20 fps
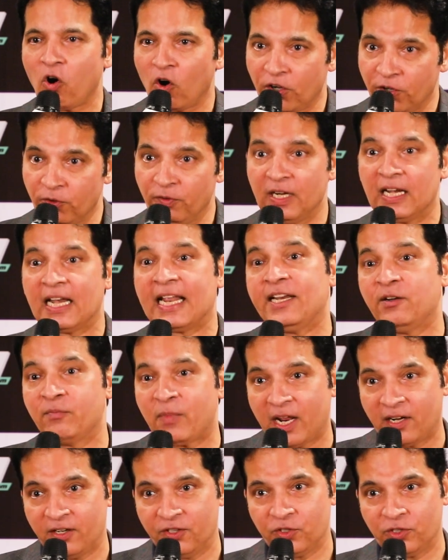or even line
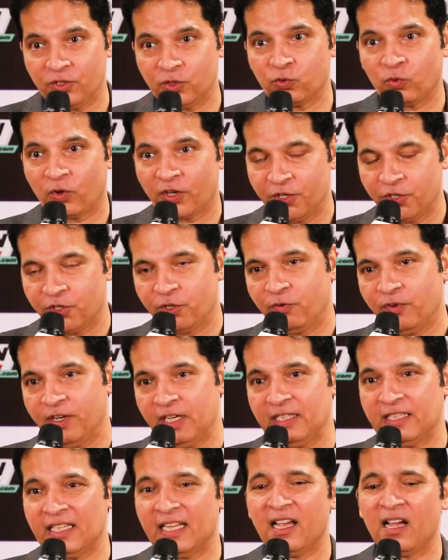managers who are
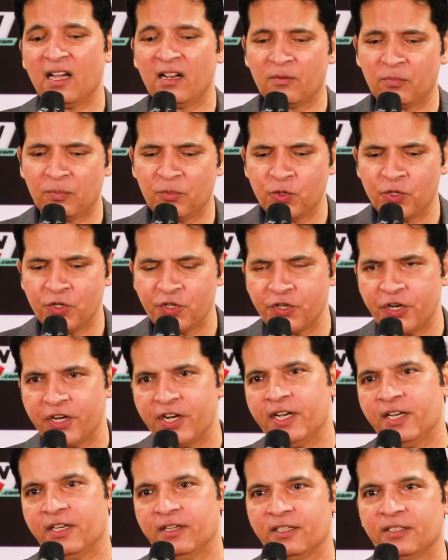interviewing, they are
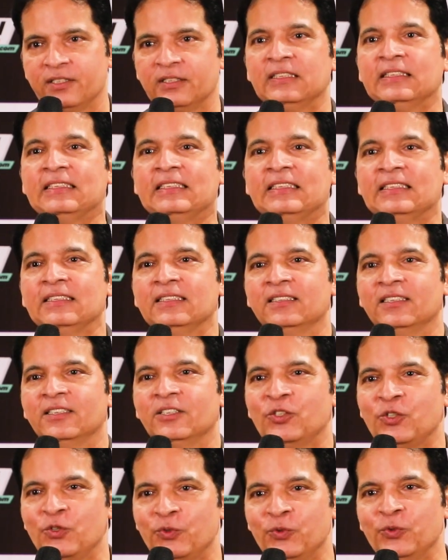trained
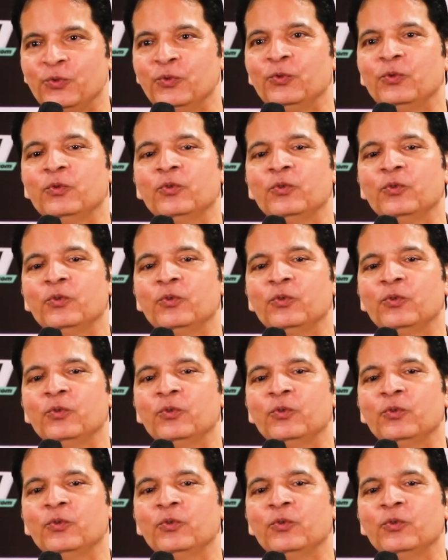to